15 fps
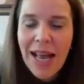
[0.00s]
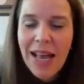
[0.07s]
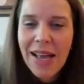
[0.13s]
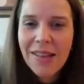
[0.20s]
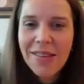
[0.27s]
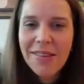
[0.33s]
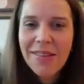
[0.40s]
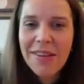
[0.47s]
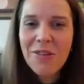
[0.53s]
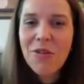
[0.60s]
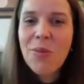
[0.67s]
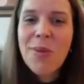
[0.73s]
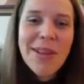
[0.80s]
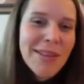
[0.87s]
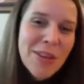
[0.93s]
And
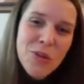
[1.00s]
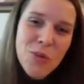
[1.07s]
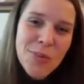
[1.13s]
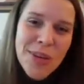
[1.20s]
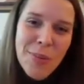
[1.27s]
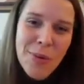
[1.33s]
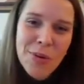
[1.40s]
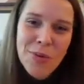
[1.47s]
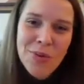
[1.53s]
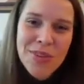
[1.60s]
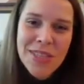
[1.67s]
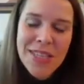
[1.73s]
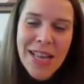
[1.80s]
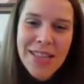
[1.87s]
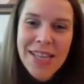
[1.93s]
it's amazing to be able
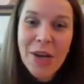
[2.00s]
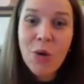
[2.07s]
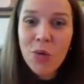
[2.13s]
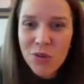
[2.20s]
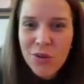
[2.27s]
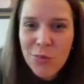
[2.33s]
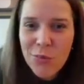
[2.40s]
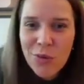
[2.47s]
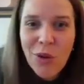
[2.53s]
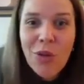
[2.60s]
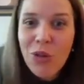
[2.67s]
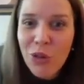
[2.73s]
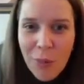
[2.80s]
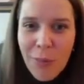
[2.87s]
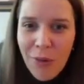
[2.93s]
to see that they contribute
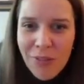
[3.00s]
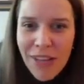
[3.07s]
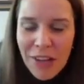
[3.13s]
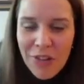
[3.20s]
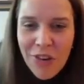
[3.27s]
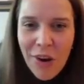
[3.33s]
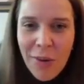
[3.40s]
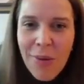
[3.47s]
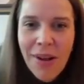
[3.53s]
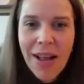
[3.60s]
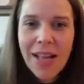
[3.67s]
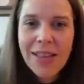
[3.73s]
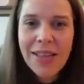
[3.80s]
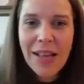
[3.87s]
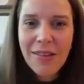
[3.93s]
on top of their job
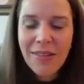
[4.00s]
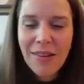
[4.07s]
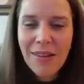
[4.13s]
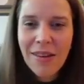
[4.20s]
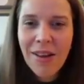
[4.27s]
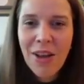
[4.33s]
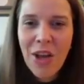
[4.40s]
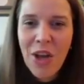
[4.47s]
and that